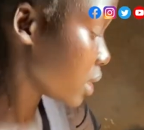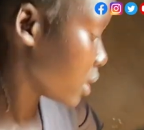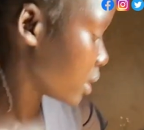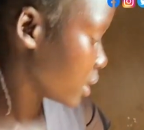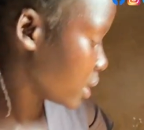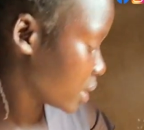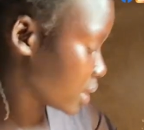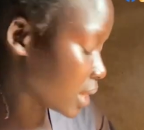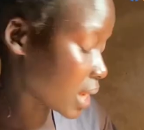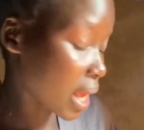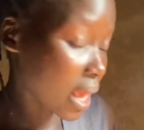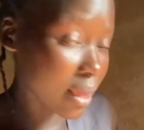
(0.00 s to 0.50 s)
in,
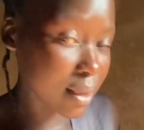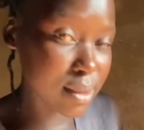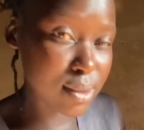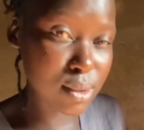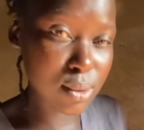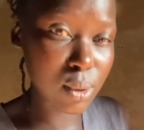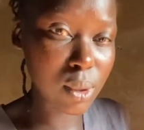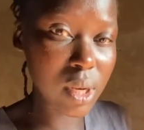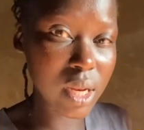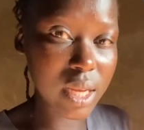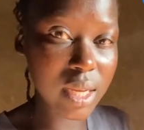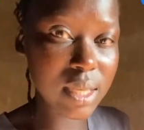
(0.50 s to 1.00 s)
in like
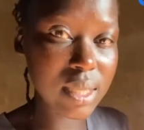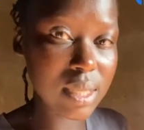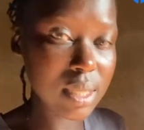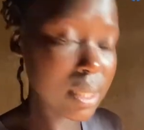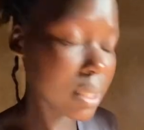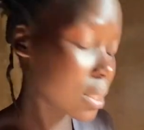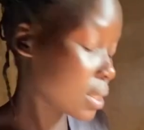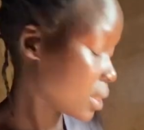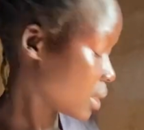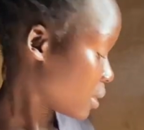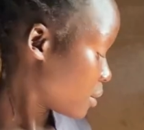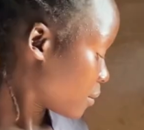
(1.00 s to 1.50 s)
solid
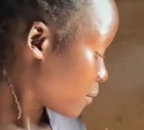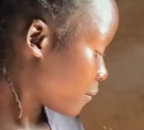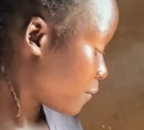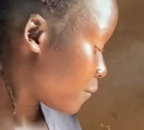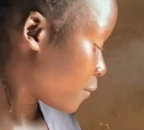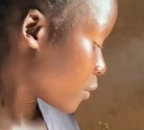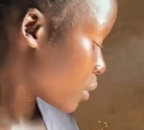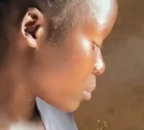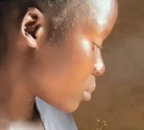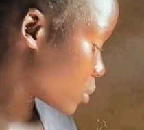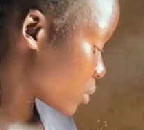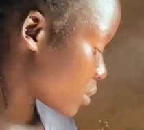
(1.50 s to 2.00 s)

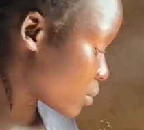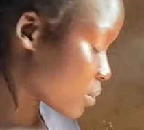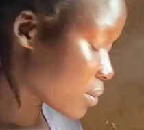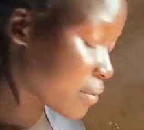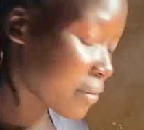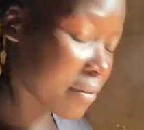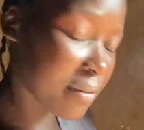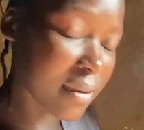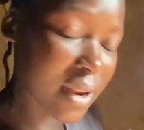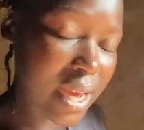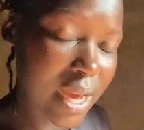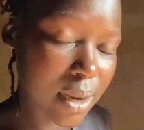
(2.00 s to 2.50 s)
form or, or
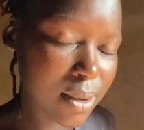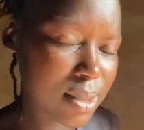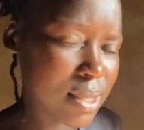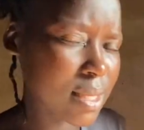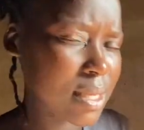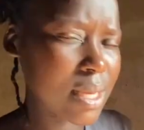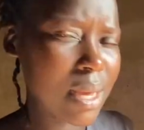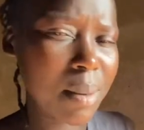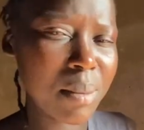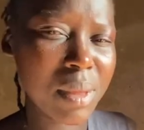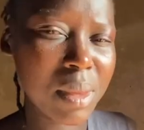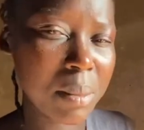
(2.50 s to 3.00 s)
flour or
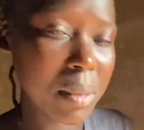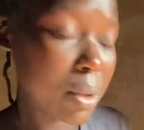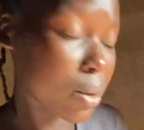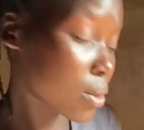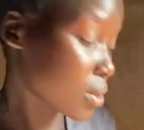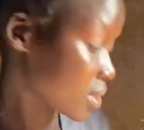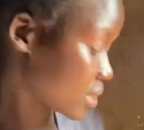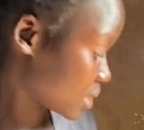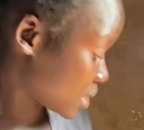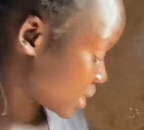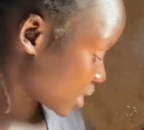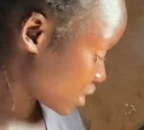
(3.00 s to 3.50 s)
something
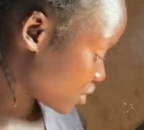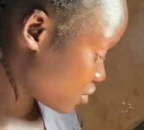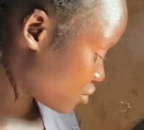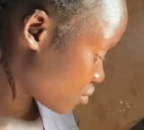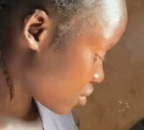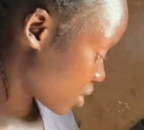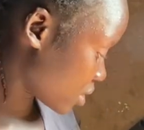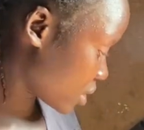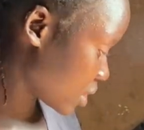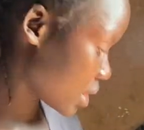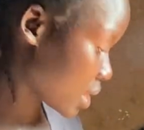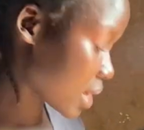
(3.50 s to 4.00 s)
because that
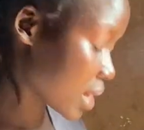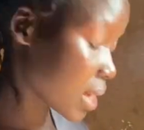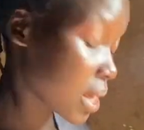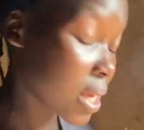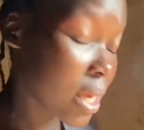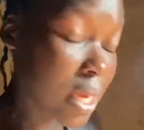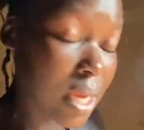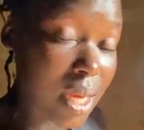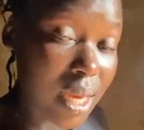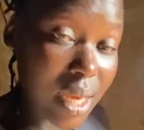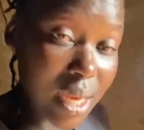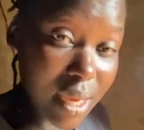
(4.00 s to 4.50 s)
right there,
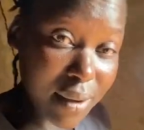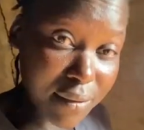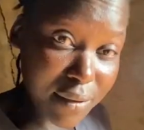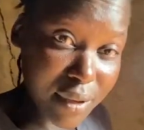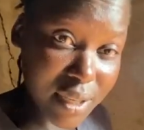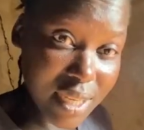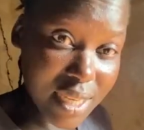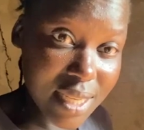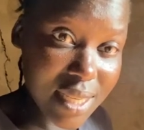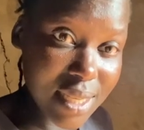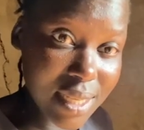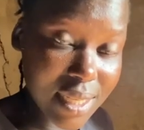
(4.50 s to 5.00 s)
if you
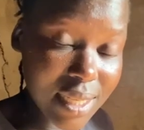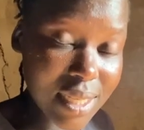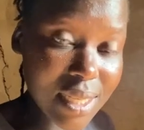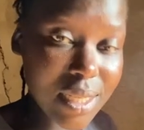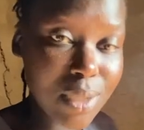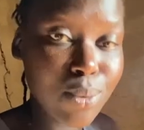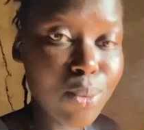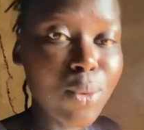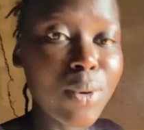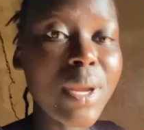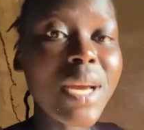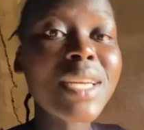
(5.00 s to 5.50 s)
just eat
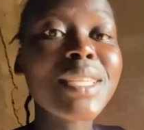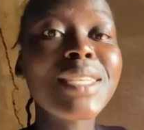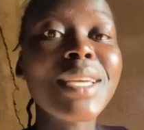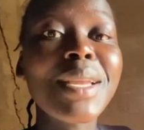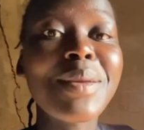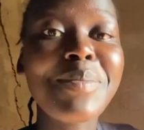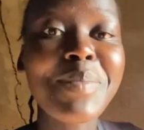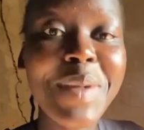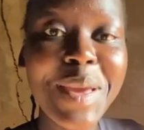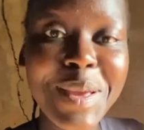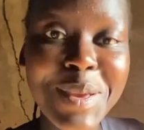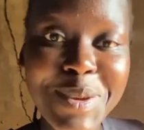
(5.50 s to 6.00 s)
it will actually
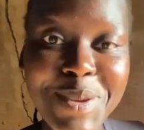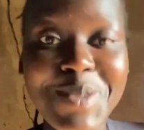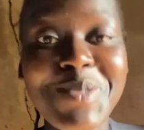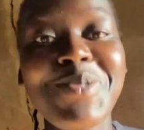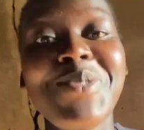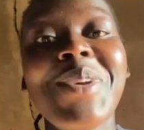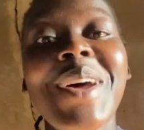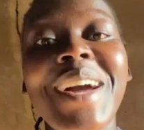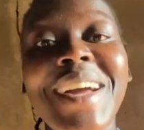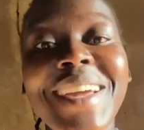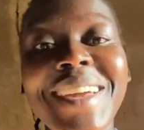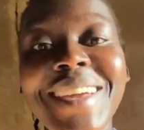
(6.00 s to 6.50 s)
make you
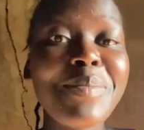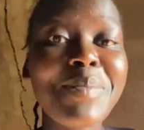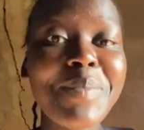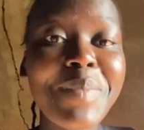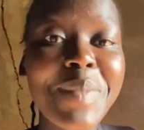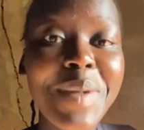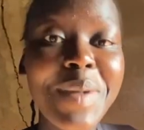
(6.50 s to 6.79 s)
drunk